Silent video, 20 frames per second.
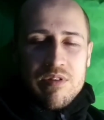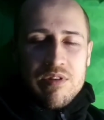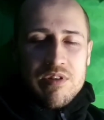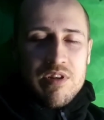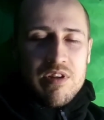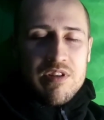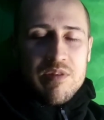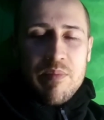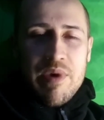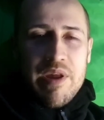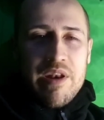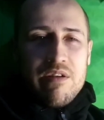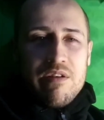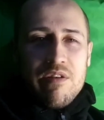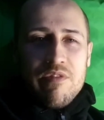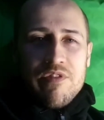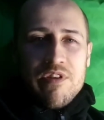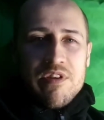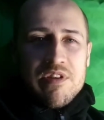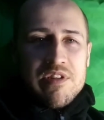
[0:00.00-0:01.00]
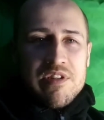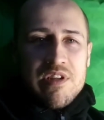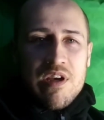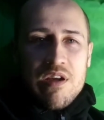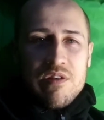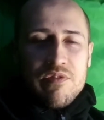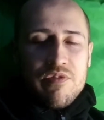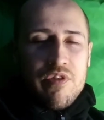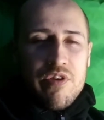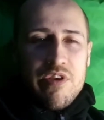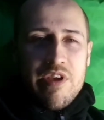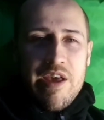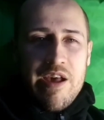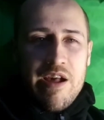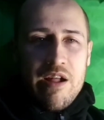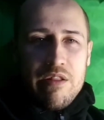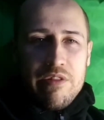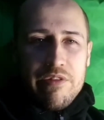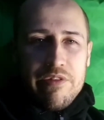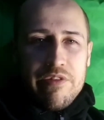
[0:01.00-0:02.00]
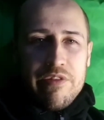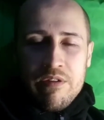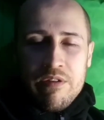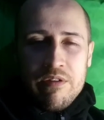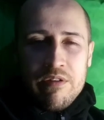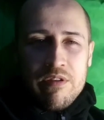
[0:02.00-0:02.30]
Doesn't matter if you start for your health.